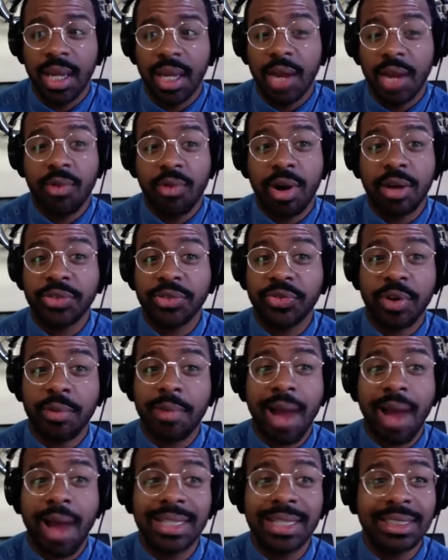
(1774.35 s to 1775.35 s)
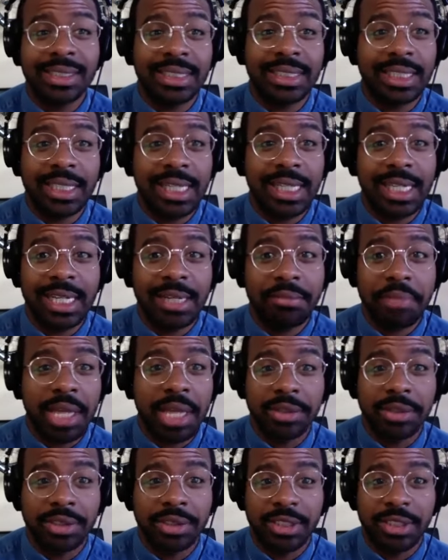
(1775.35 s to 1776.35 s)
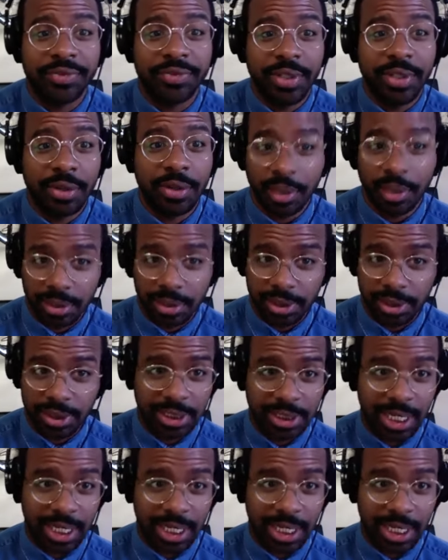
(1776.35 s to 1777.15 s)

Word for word: And where I was from, I didn't see any major symphony orchestras.